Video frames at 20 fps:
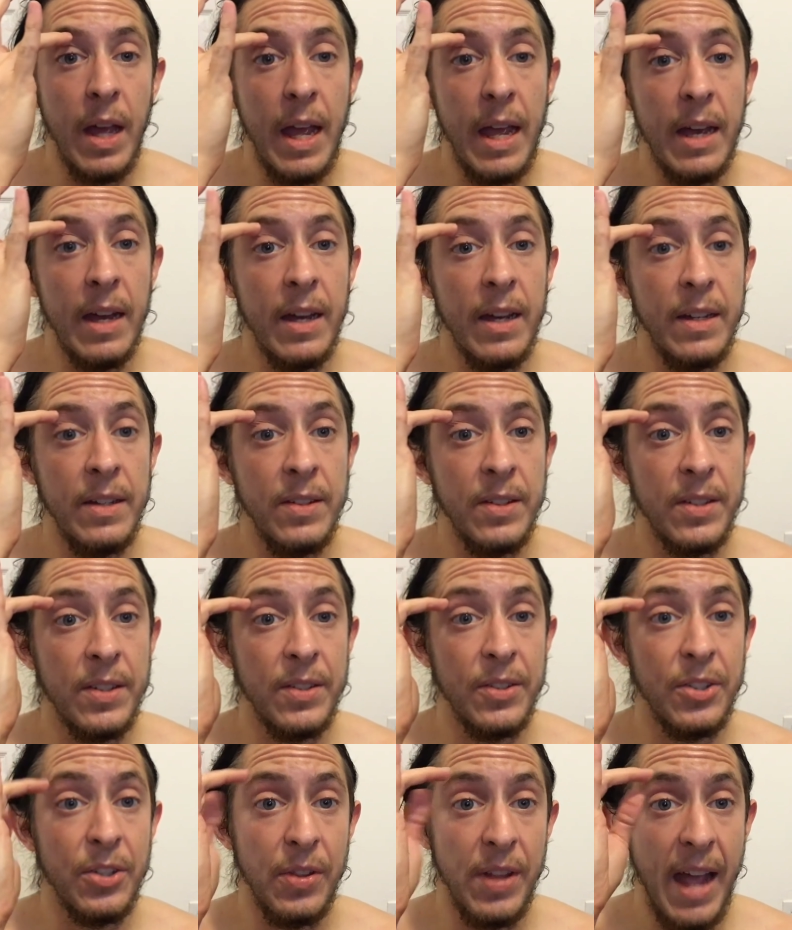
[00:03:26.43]
And
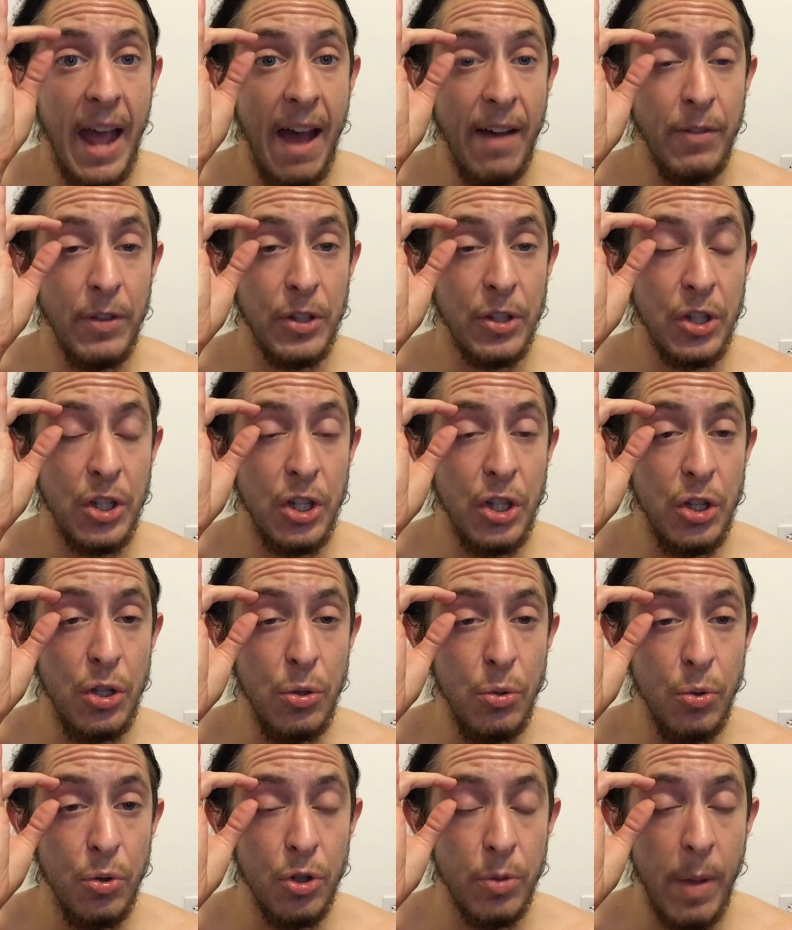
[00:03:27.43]
so they have this
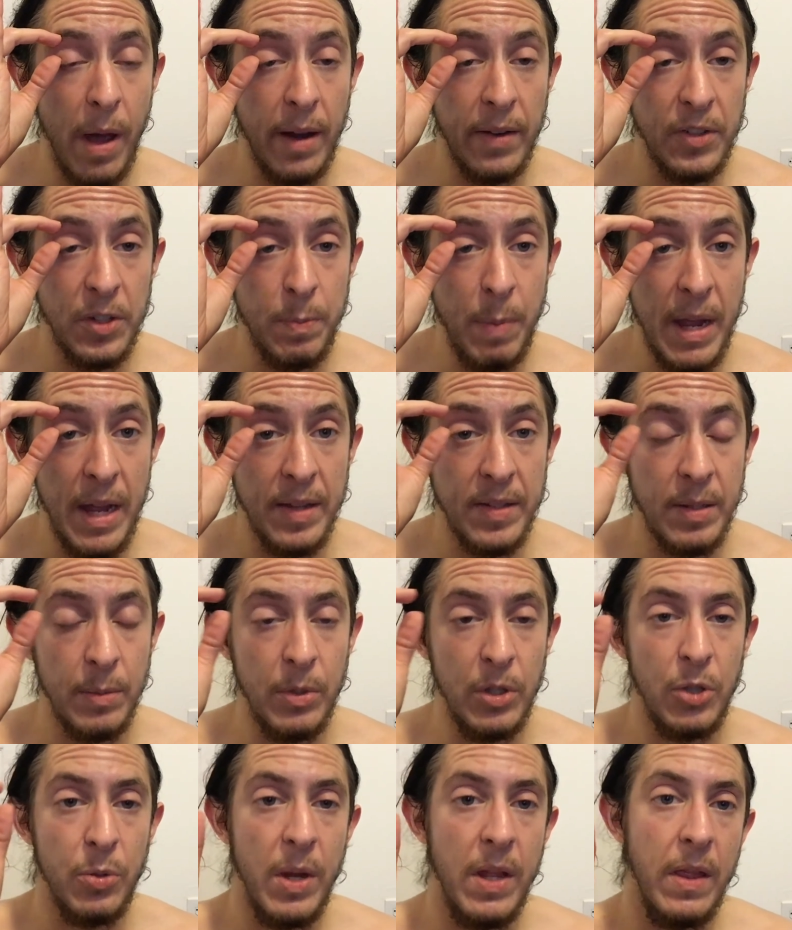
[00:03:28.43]
huge amount of space in
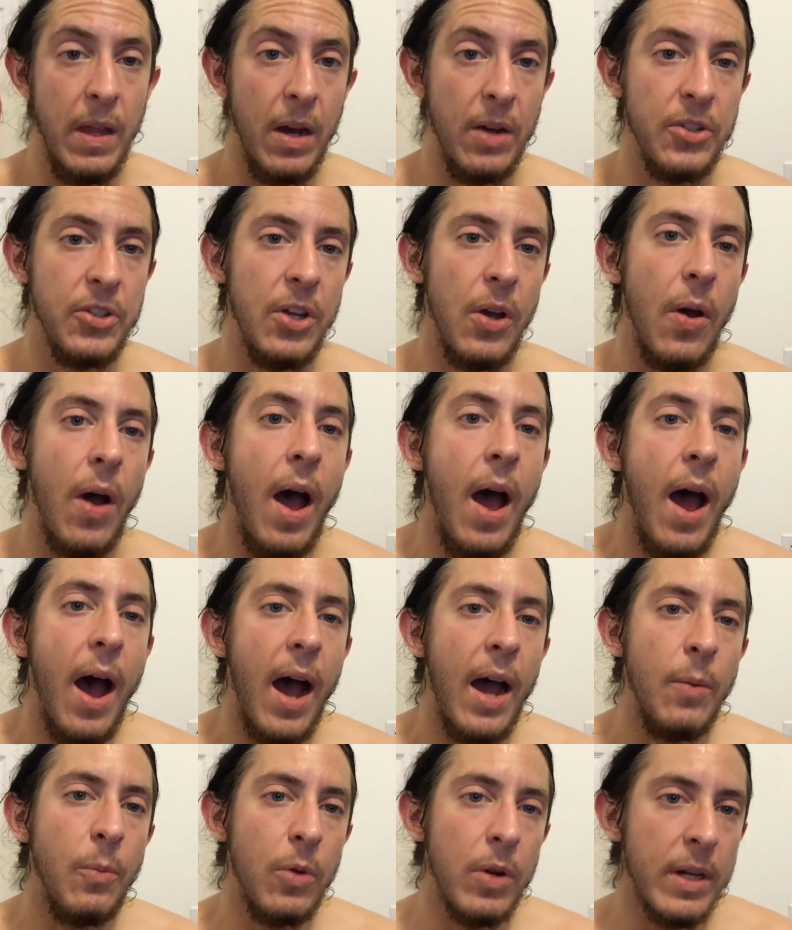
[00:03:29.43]
between there. So
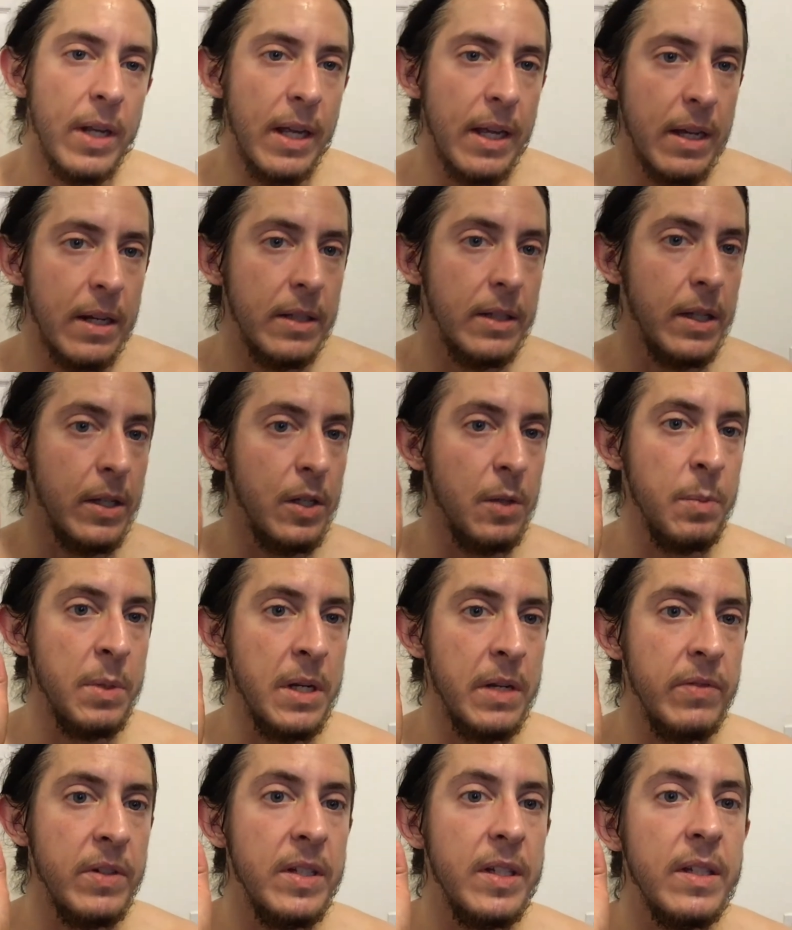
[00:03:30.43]
I'm working at a little
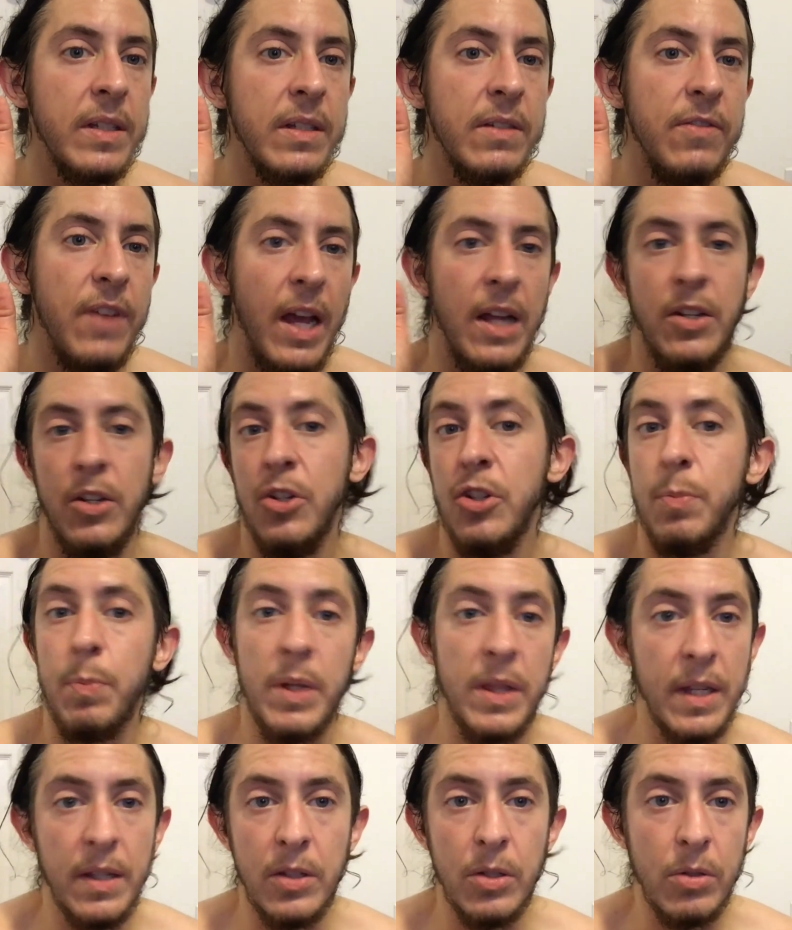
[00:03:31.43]
bit of a disadvantage,
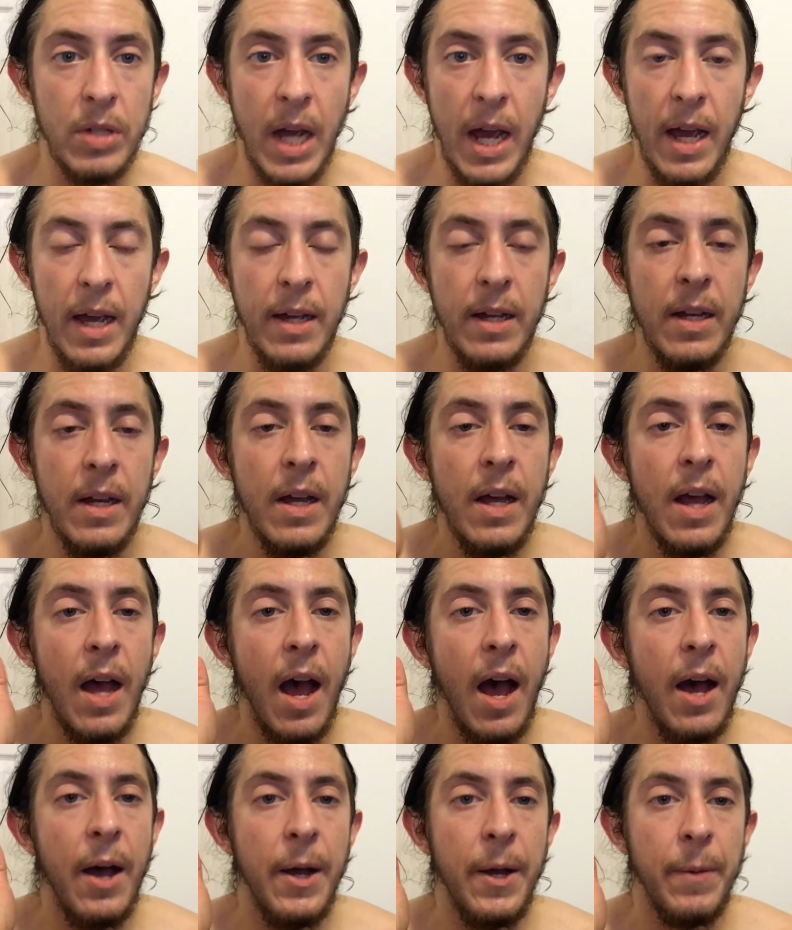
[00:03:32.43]
but that's okay.
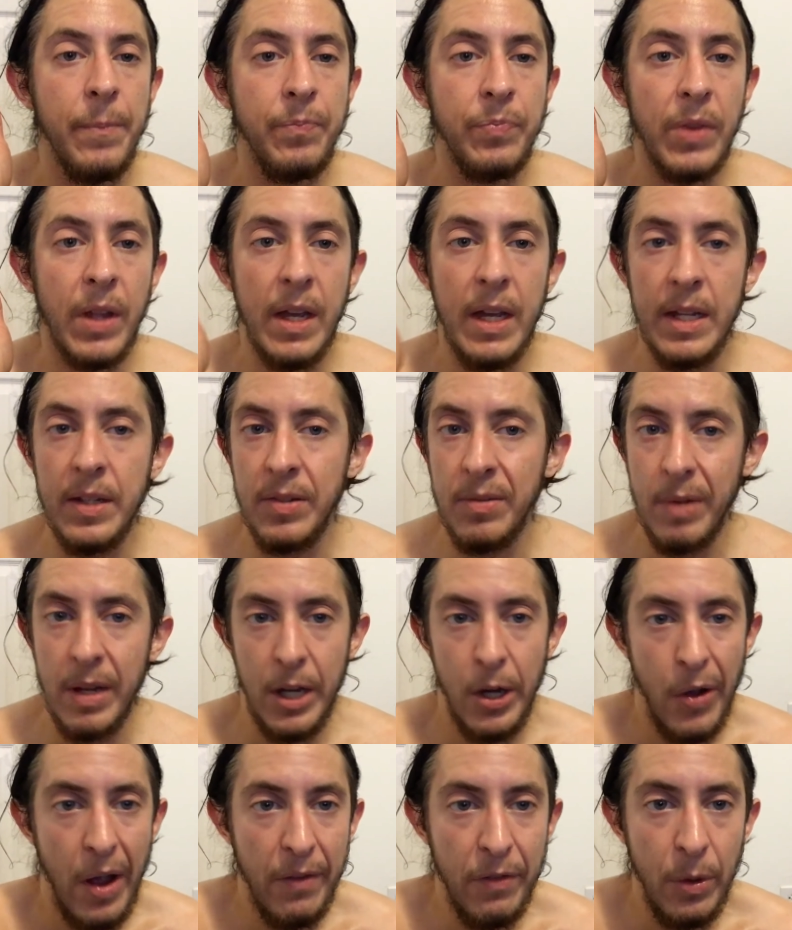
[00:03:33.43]

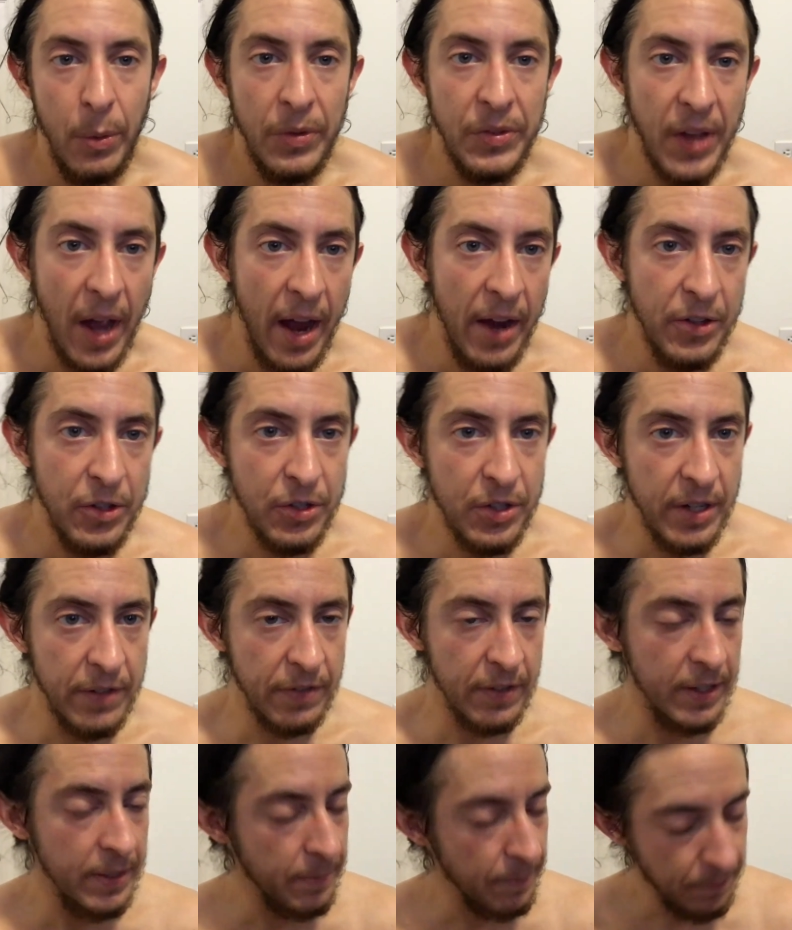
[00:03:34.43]
Everyone's eyes are
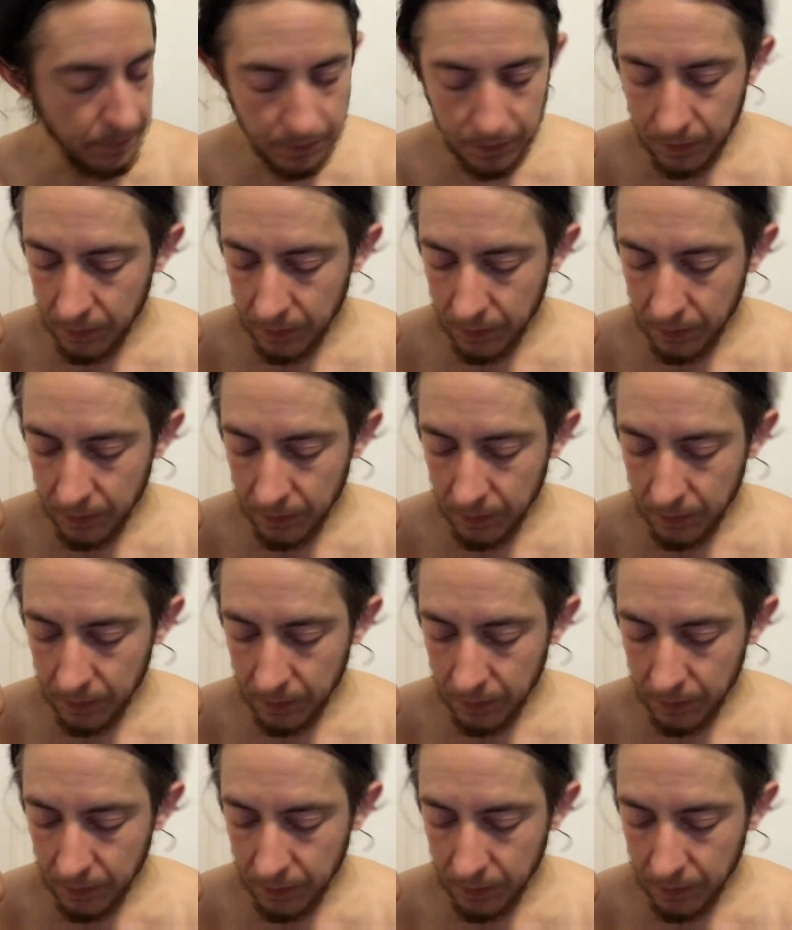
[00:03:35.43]
different.